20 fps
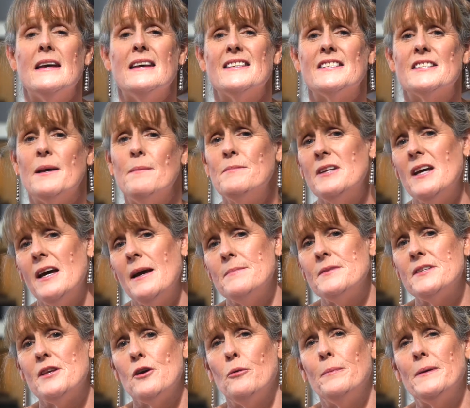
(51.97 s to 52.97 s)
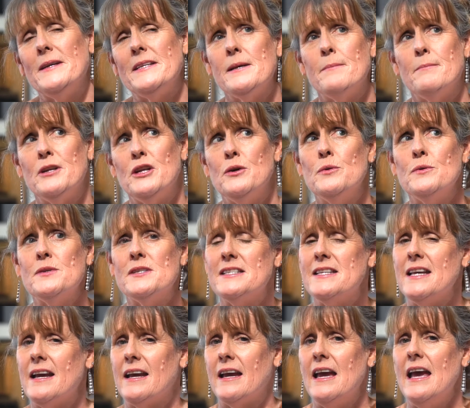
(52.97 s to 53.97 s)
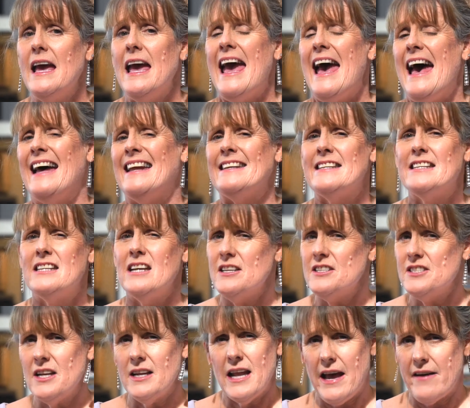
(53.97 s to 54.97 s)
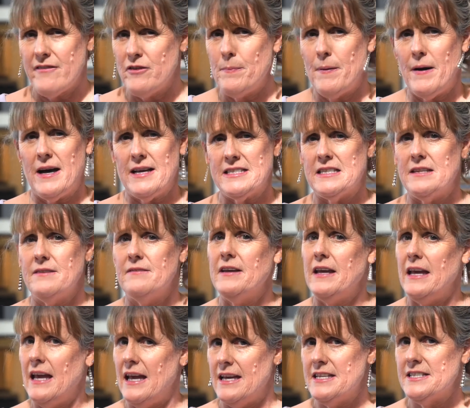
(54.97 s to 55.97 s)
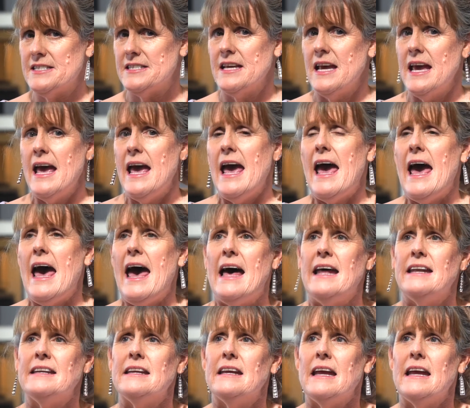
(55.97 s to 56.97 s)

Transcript: Sometimes there'll be somebody who's sick and does not have a positive case and